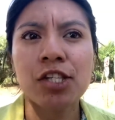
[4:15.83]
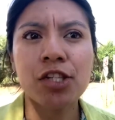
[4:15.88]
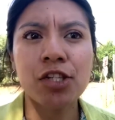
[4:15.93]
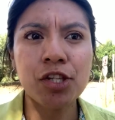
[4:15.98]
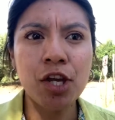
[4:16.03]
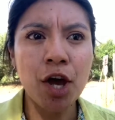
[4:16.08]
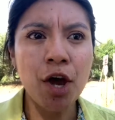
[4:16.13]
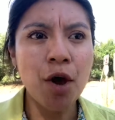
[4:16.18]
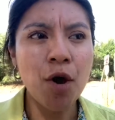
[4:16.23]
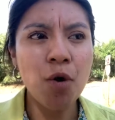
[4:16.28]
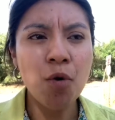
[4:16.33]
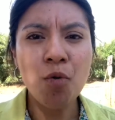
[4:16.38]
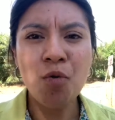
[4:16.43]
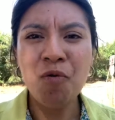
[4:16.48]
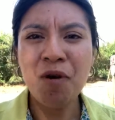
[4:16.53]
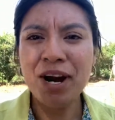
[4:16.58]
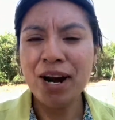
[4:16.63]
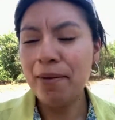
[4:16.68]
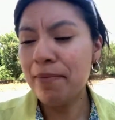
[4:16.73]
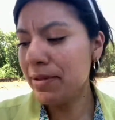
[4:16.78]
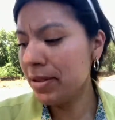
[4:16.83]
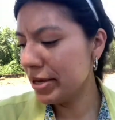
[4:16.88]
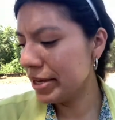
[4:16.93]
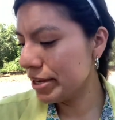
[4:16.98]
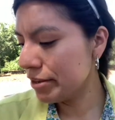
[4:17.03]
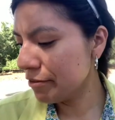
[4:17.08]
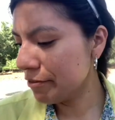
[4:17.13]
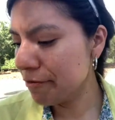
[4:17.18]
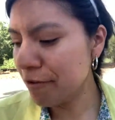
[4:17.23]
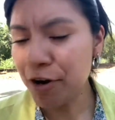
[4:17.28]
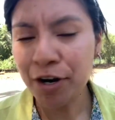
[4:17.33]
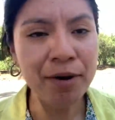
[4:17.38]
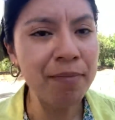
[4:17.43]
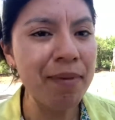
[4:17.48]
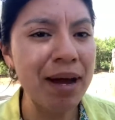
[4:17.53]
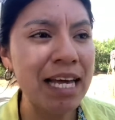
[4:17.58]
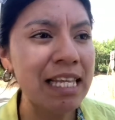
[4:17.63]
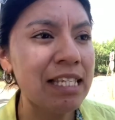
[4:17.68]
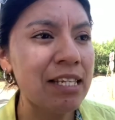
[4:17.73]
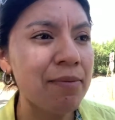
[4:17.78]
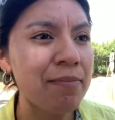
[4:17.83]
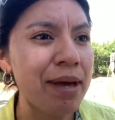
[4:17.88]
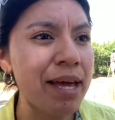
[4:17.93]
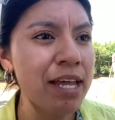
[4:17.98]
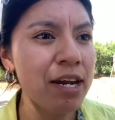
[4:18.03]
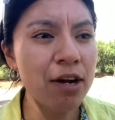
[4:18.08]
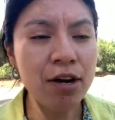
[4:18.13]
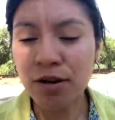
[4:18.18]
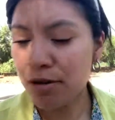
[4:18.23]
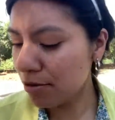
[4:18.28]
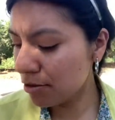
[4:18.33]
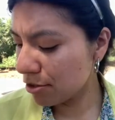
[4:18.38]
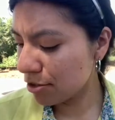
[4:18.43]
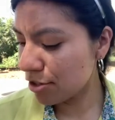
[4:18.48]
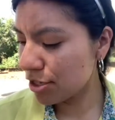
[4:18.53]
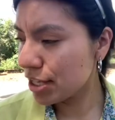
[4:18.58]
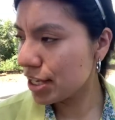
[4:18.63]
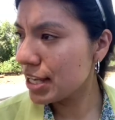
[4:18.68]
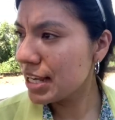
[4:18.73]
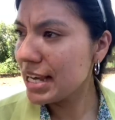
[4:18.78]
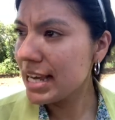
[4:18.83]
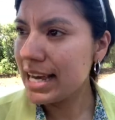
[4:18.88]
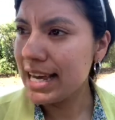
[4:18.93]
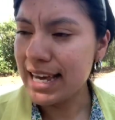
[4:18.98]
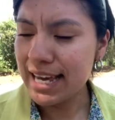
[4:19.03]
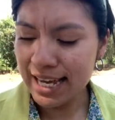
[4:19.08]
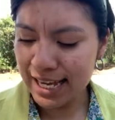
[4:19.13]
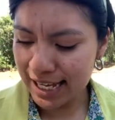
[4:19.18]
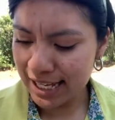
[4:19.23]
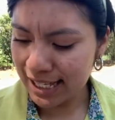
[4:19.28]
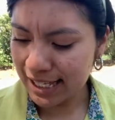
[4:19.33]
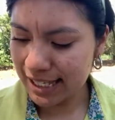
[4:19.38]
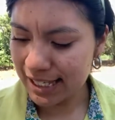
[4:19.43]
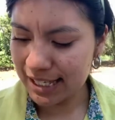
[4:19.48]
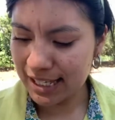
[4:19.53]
So what I'm looking for in my tomatoes is